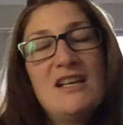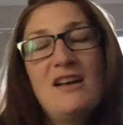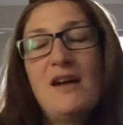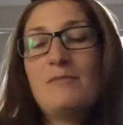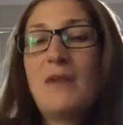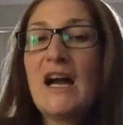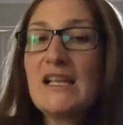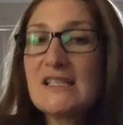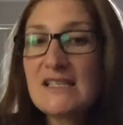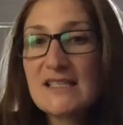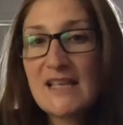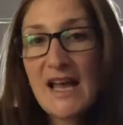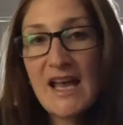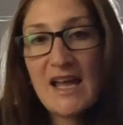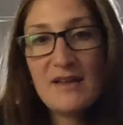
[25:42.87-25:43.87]

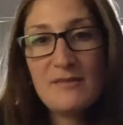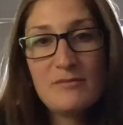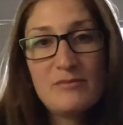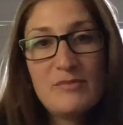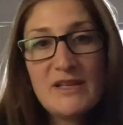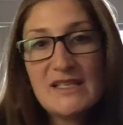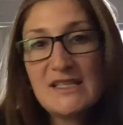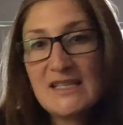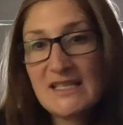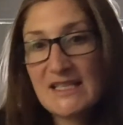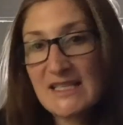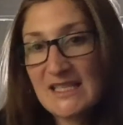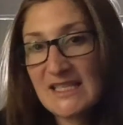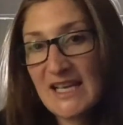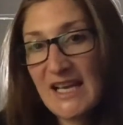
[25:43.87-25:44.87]
mindset, business
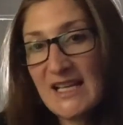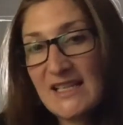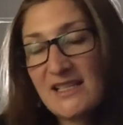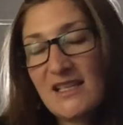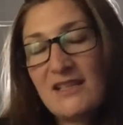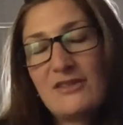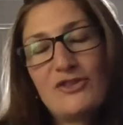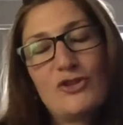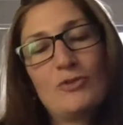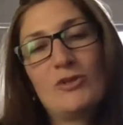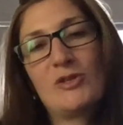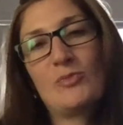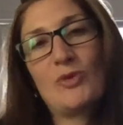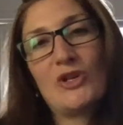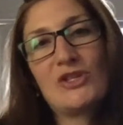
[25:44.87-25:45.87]
insights, and so
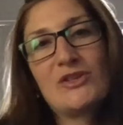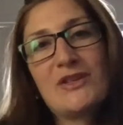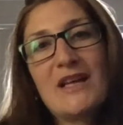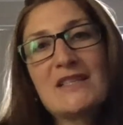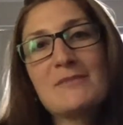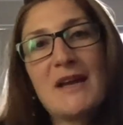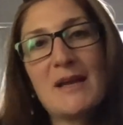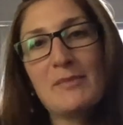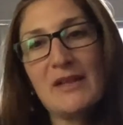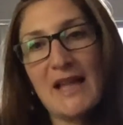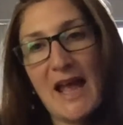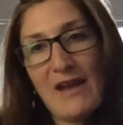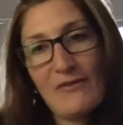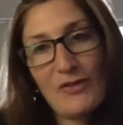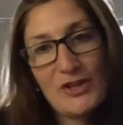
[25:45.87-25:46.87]
much more. So that's my
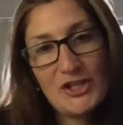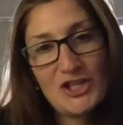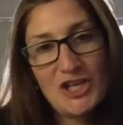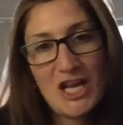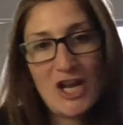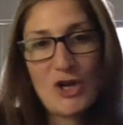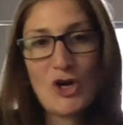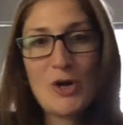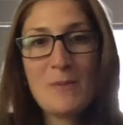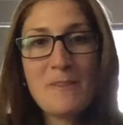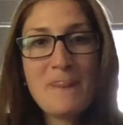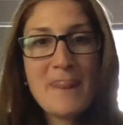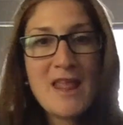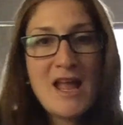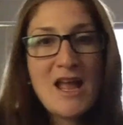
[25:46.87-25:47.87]
plan for the channel.
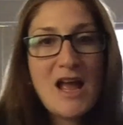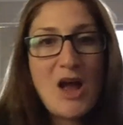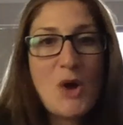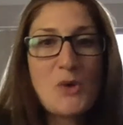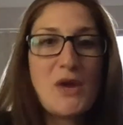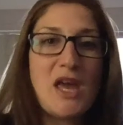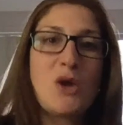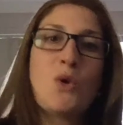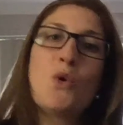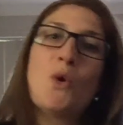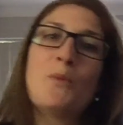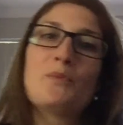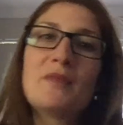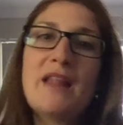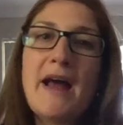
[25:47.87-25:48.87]
Okay,
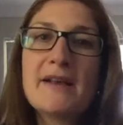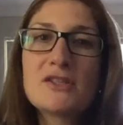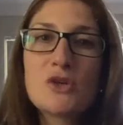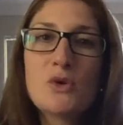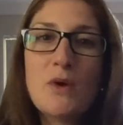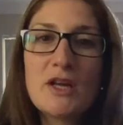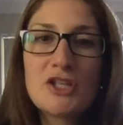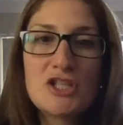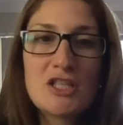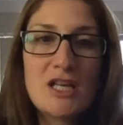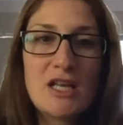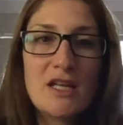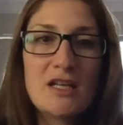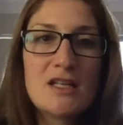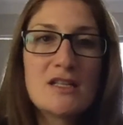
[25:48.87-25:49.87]
cool. Last
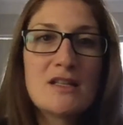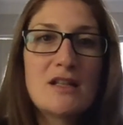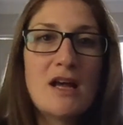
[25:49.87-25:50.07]
question.